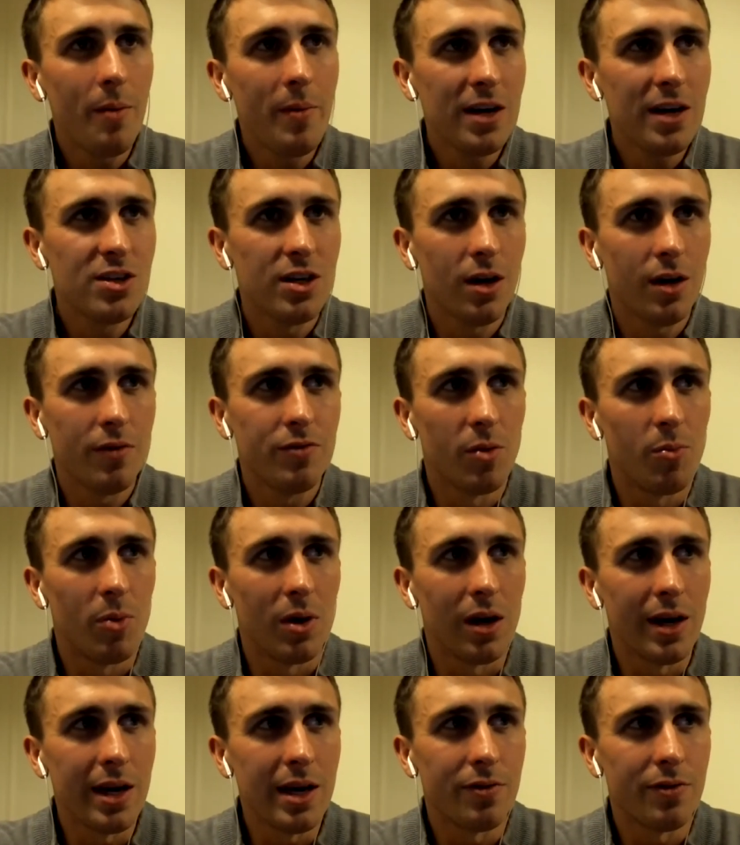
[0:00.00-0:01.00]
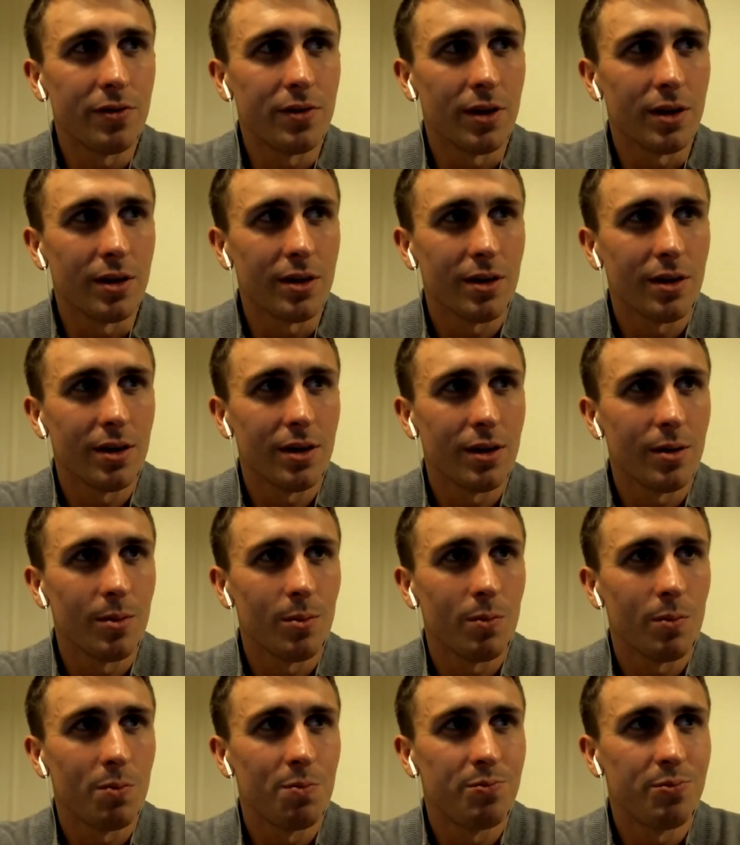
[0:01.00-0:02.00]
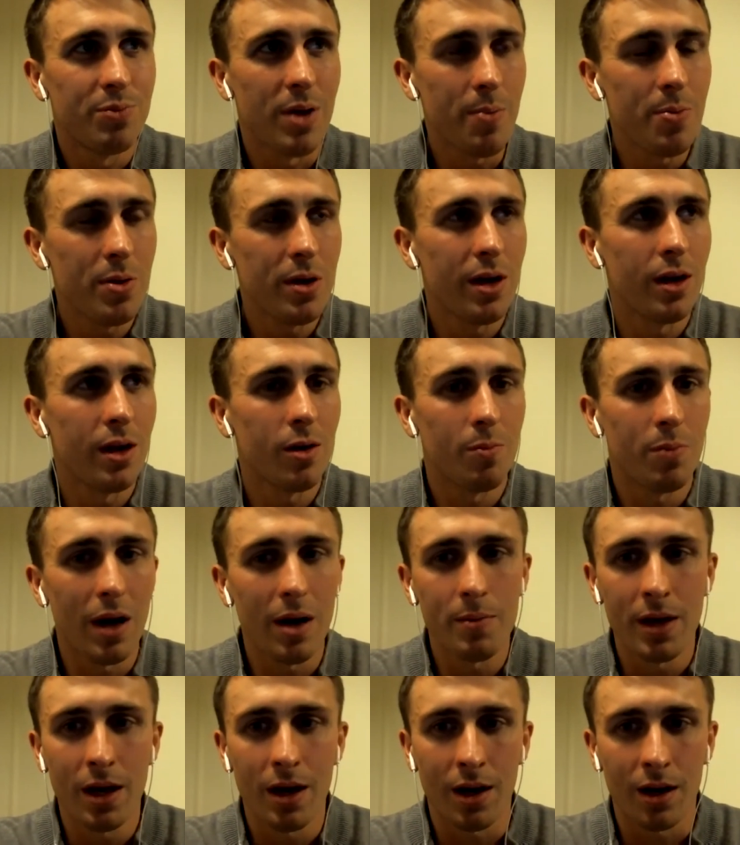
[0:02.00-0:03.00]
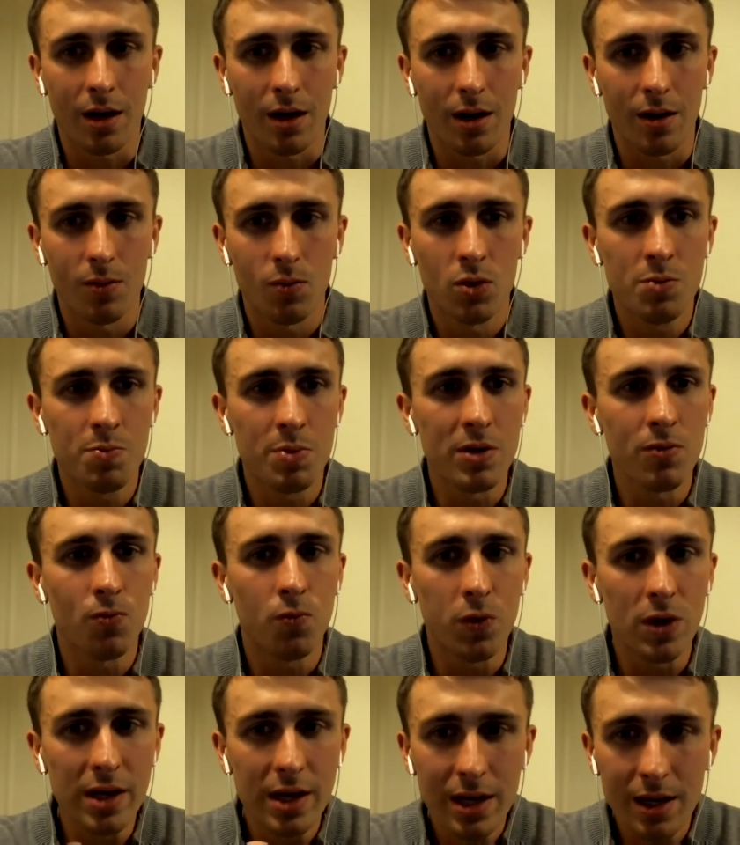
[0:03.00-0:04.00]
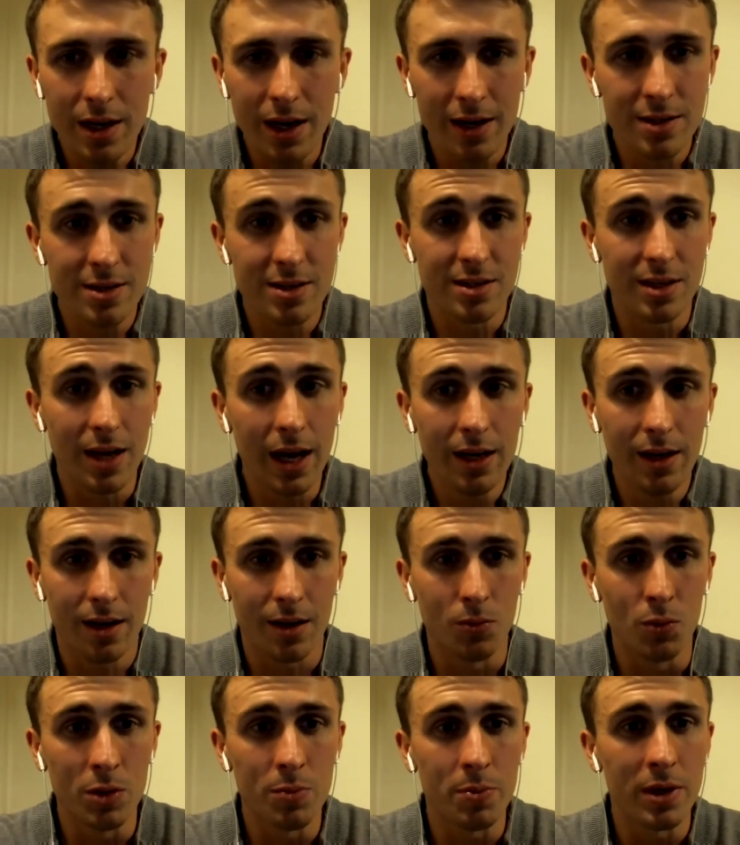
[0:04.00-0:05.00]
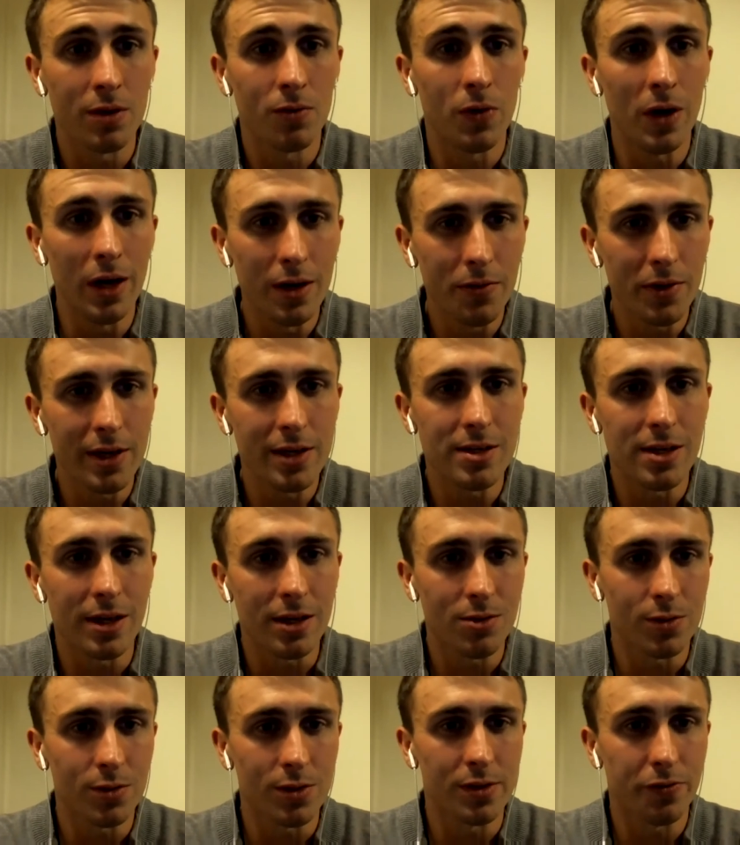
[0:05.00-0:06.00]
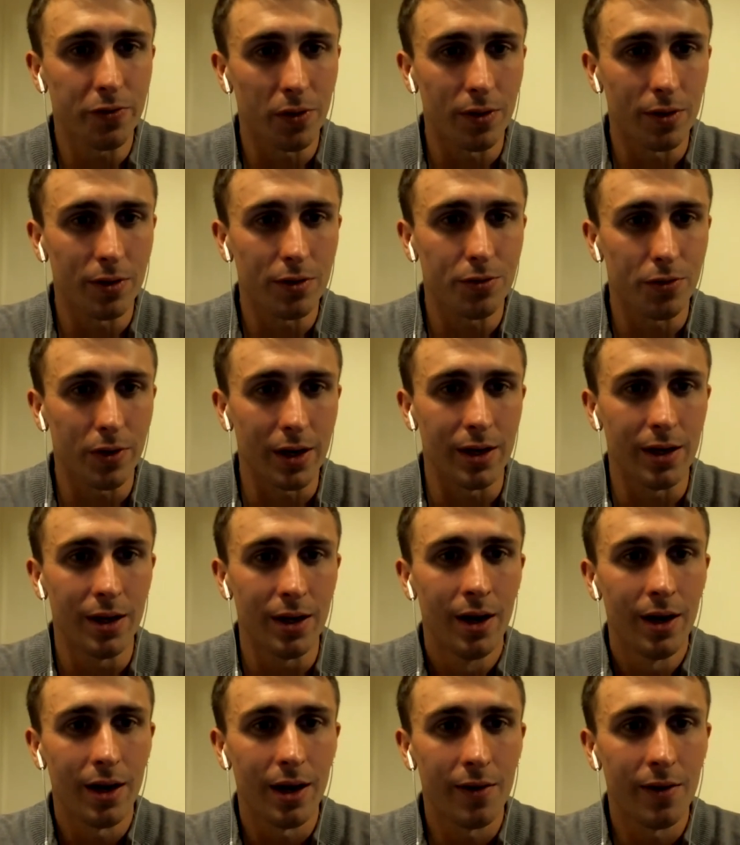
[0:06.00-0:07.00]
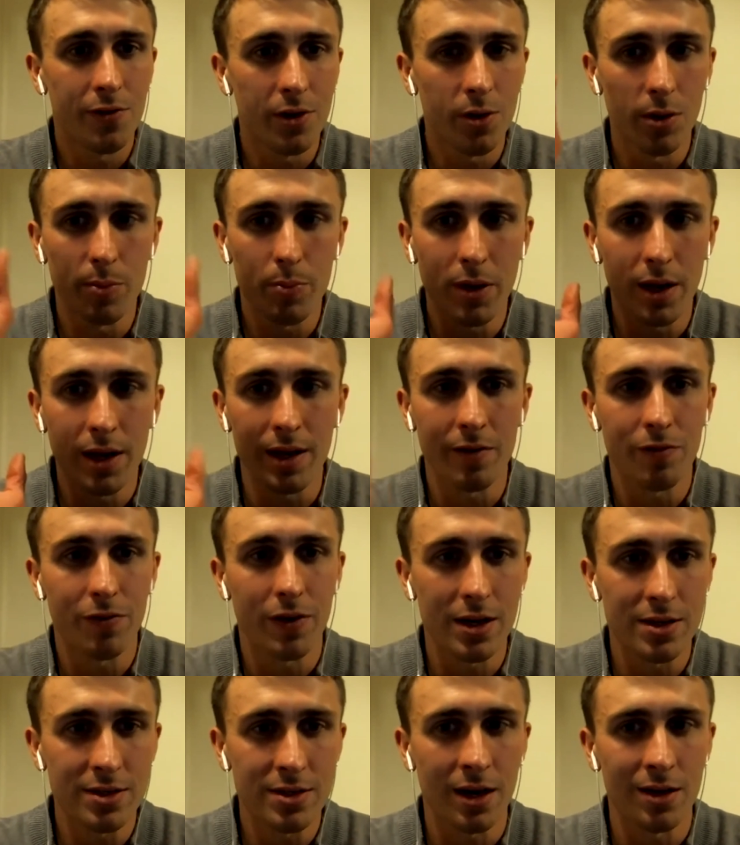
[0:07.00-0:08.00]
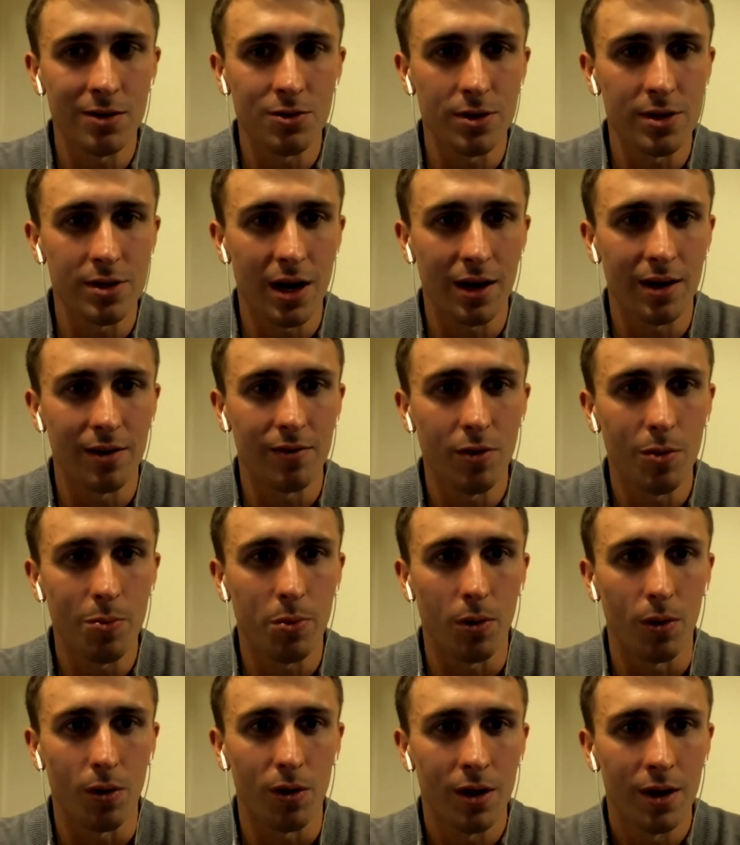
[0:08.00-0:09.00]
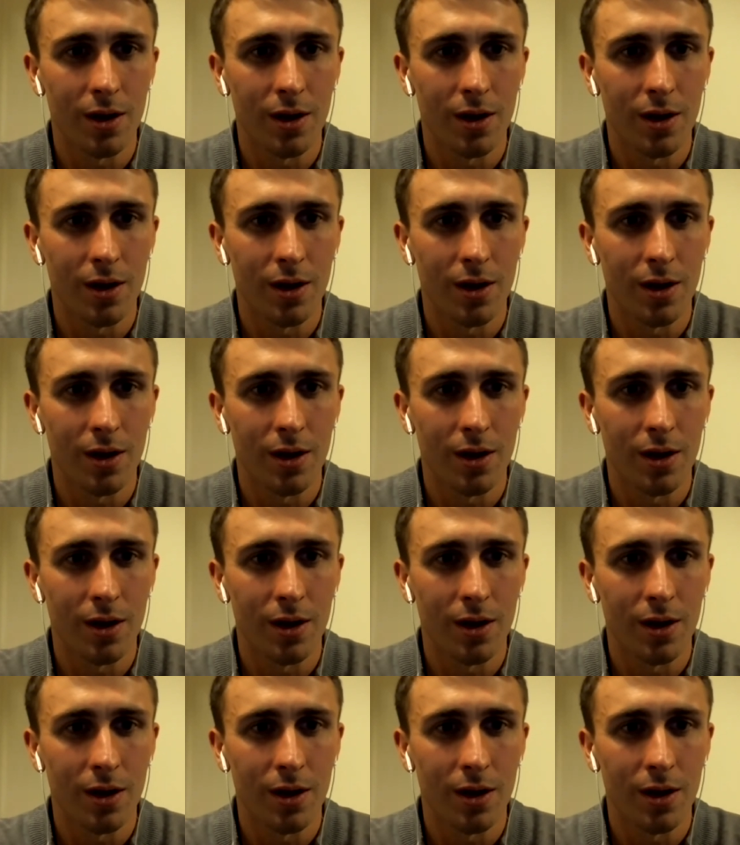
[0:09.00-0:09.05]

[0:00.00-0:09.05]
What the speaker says: actually of the belief that Pepe and Aubameyang and Saka would be a really, really dangerous front three if you were playing fast counter-attacking football.